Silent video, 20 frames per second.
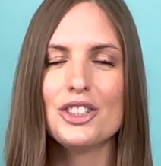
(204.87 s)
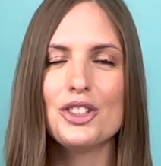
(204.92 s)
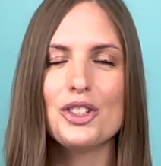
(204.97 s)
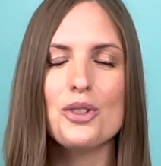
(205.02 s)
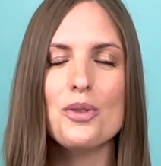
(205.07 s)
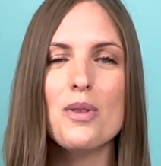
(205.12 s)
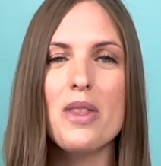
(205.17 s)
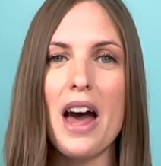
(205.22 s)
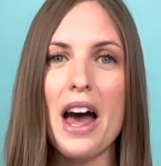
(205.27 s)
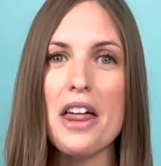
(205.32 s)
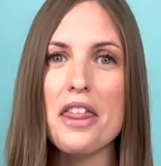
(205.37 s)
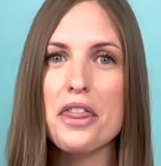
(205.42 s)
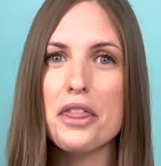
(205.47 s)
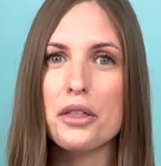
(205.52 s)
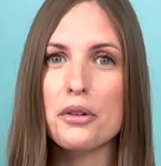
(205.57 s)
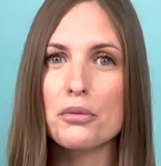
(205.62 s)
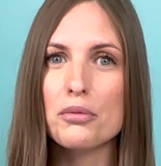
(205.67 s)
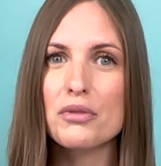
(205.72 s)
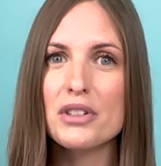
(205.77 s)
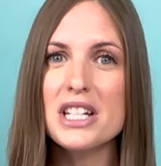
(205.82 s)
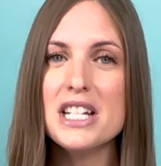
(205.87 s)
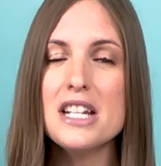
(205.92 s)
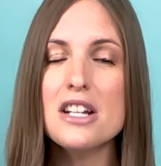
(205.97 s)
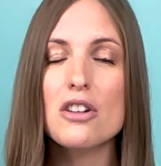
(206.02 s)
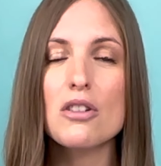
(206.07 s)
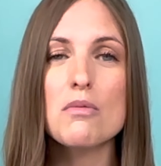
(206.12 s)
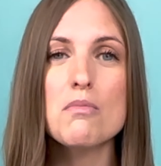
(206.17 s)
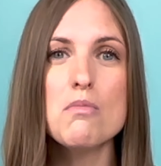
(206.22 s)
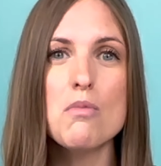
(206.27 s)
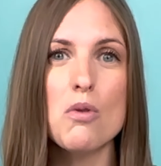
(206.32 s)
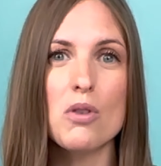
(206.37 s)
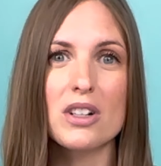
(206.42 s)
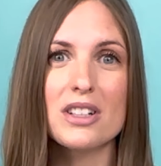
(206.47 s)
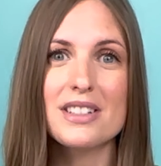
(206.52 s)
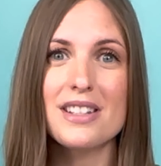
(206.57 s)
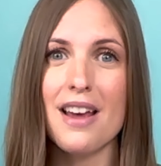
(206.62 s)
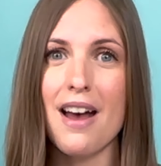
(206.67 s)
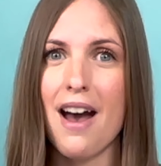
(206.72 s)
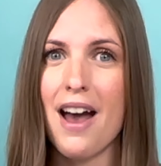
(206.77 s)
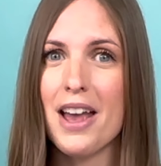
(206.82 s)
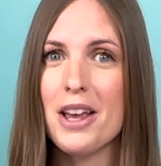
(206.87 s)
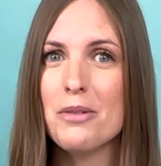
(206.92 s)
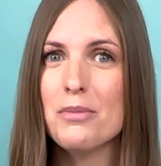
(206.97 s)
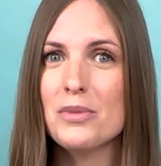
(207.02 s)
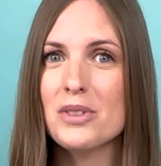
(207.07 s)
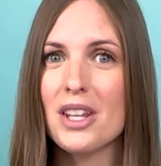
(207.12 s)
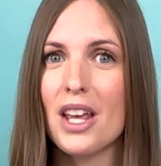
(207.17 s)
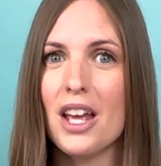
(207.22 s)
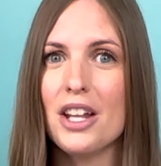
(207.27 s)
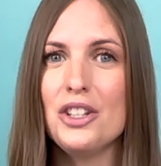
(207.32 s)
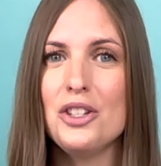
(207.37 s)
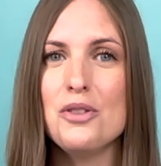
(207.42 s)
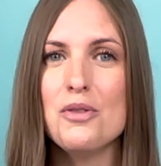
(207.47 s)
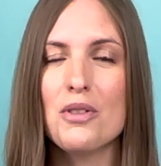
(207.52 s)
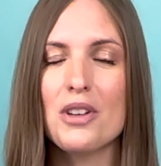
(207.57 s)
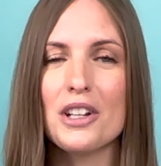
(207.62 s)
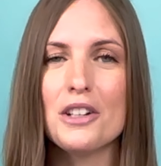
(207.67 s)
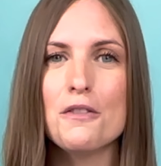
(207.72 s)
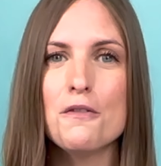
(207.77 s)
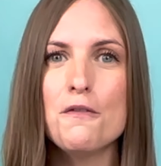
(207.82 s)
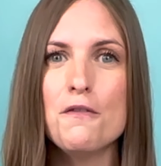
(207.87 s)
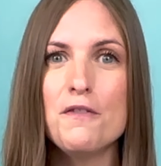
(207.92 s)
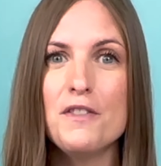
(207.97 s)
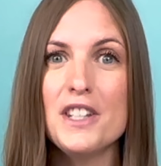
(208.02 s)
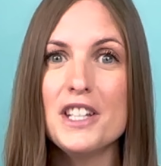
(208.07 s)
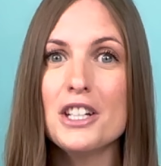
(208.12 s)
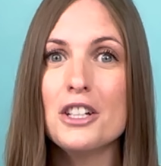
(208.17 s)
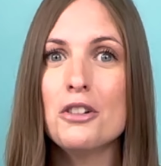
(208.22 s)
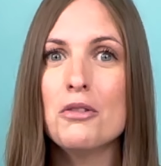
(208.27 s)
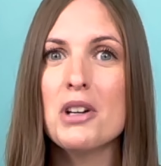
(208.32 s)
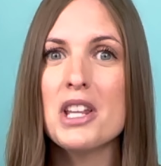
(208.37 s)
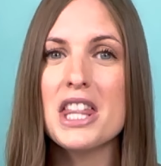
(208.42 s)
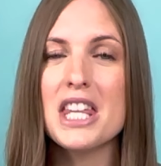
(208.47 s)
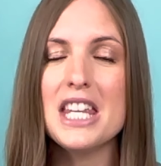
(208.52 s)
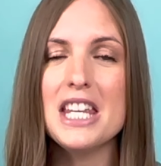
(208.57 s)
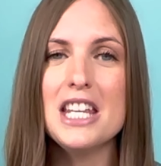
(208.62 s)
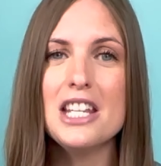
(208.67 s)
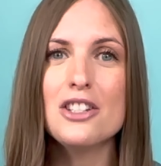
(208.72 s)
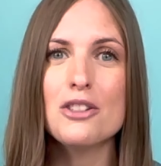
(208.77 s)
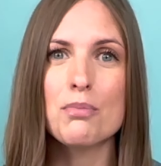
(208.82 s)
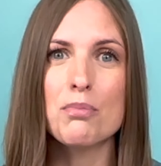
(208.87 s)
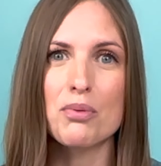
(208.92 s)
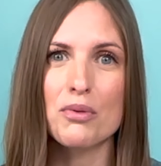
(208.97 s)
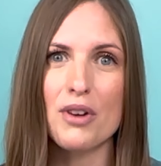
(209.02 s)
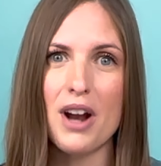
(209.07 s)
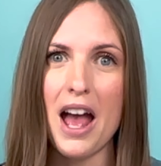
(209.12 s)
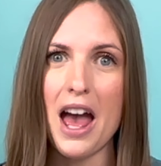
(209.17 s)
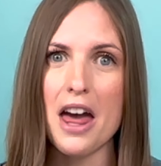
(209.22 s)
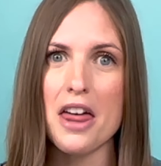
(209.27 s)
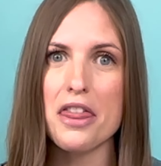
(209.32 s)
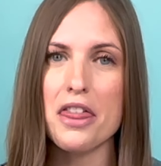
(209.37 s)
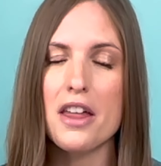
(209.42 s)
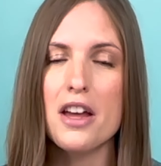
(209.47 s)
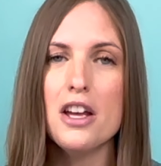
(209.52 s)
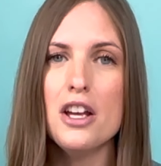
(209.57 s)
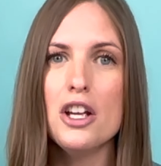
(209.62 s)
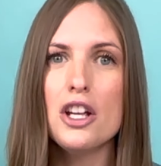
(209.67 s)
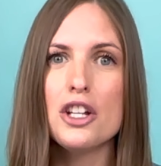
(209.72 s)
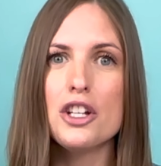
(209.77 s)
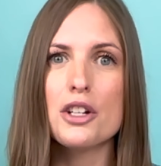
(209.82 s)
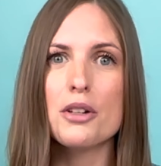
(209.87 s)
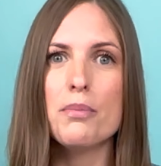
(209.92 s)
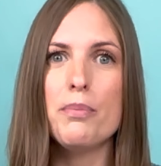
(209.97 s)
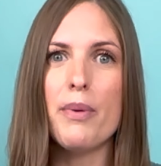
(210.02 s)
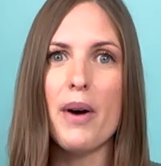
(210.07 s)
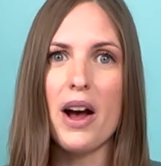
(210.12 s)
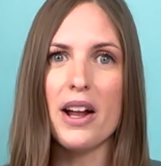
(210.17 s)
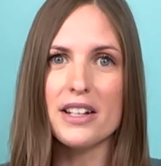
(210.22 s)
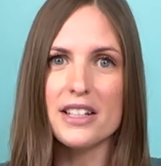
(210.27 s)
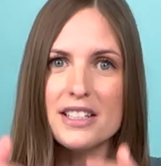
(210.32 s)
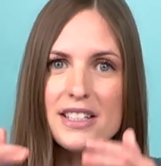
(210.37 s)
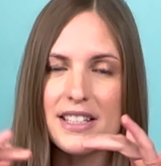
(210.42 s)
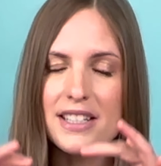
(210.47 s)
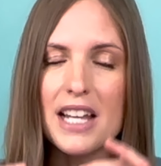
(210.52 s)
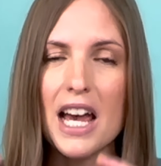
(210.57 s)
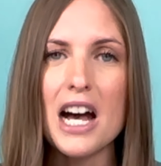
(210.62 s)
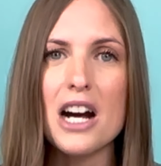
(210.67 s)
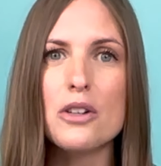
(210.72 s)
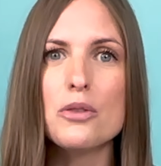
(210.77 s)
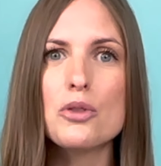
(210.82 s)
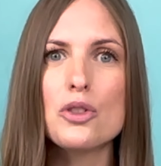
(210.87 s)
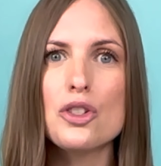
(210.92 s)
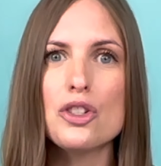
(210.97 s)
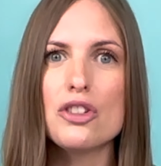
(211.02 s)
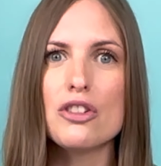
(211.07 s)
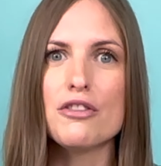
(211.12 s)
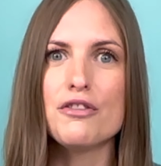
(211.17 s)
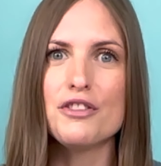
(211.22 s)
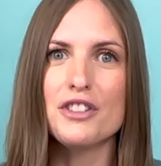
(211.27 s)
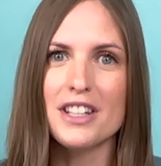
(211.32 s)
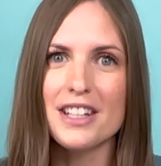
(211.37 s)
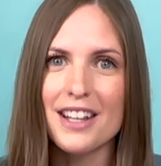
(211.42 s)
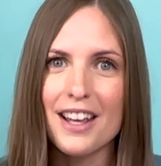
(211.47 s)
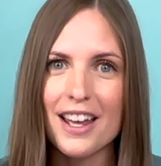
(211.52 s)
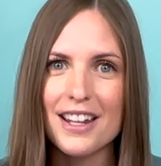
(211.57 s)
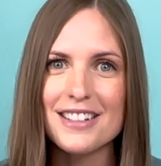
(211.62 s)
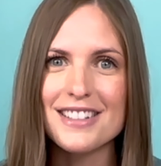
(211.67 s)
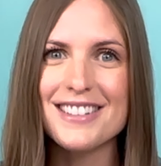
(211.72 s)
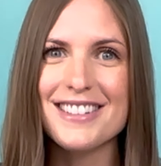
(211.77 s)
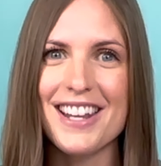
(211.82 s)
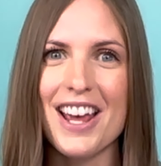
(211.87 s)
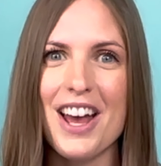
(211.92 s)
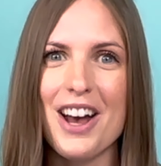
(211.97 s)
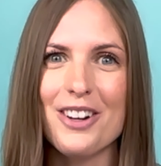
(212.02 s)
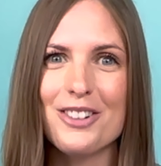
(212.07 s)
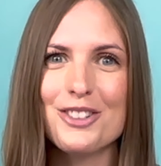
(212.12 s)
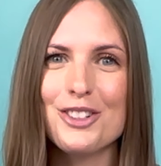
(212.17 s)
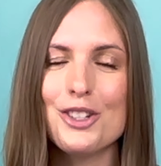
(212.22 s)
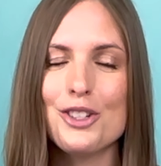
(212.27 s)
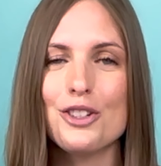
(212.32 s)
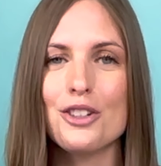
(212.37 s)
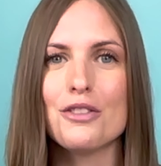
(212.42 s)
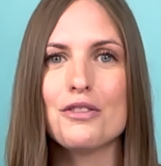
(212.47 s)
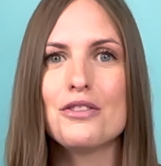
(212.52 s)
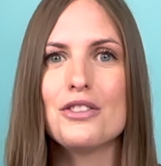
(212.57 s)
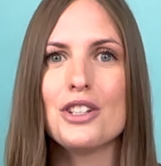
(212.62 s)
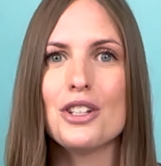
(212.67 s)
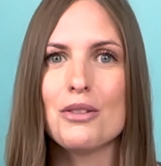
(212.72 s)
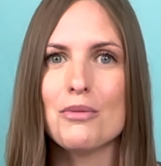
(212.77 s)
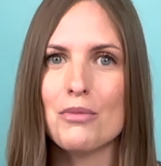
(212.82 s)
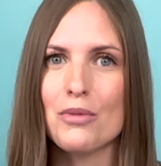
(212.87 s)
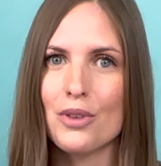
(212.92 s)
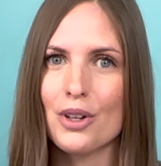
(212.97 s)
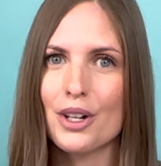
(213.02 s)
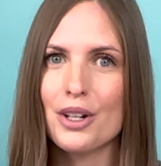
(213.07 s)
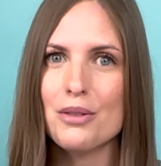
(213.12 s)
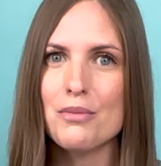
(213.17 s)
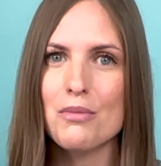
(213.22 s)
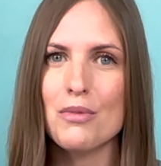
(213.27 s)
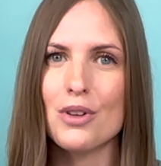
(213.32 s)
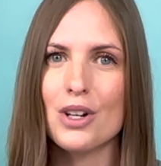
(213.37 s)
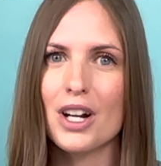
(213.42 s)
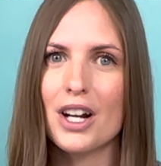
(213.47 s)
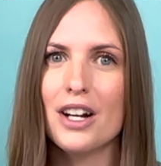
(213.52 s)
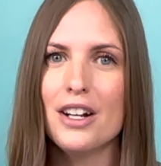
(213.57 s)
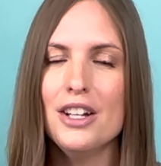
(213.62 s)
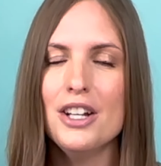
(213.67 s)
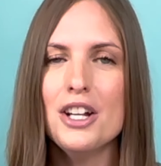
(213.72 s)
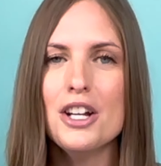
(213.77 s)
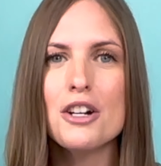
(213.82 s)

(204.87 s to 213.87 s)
Do that 3 or more times, and you can feel with each breath your body downshifting and downshifting more and more,